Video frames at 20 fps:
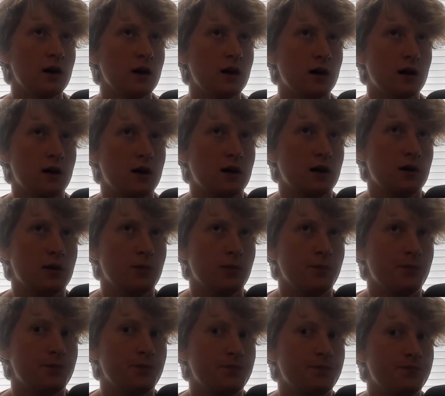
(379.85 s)

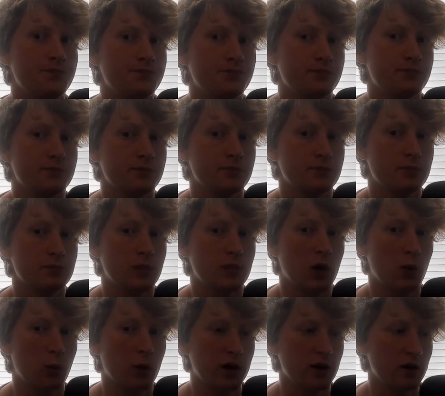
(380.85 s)
um a
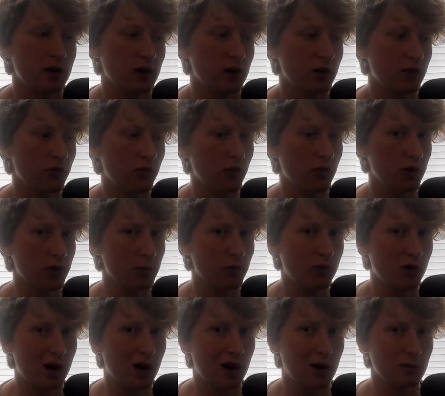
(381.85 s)
way to avoid
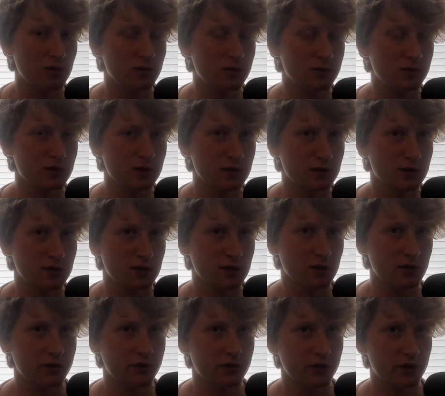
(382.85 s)
problems and
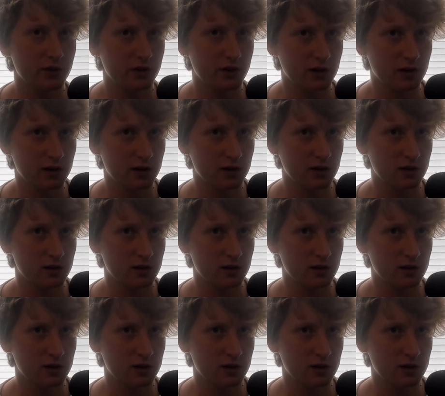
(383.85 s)
stuff, like